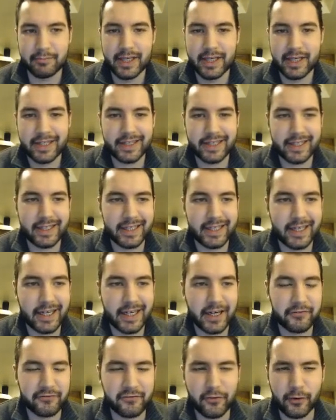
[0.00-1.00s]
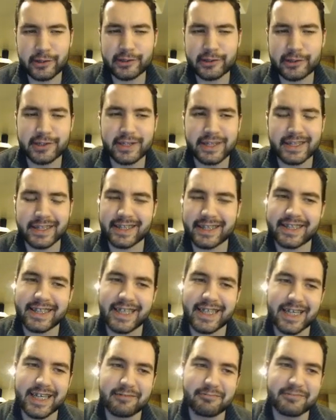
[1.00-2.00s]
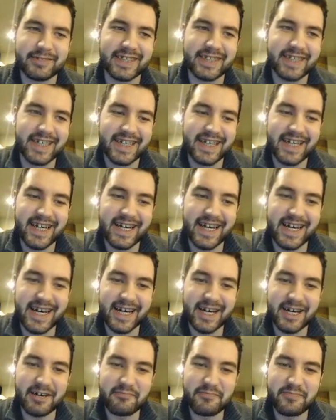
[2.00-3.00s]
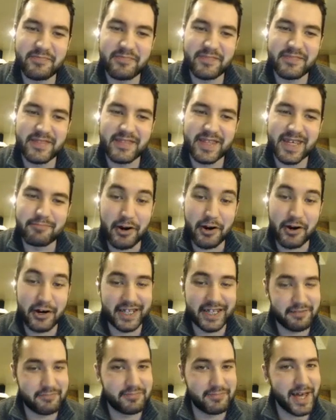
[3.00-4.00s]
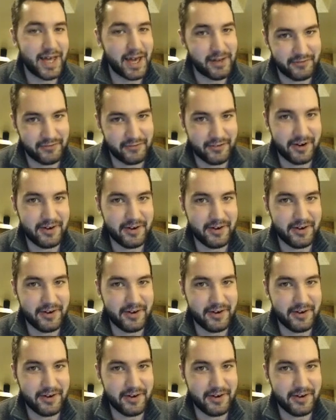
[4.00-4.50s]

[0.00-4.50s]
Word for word: the unfortunately named um, marketing platform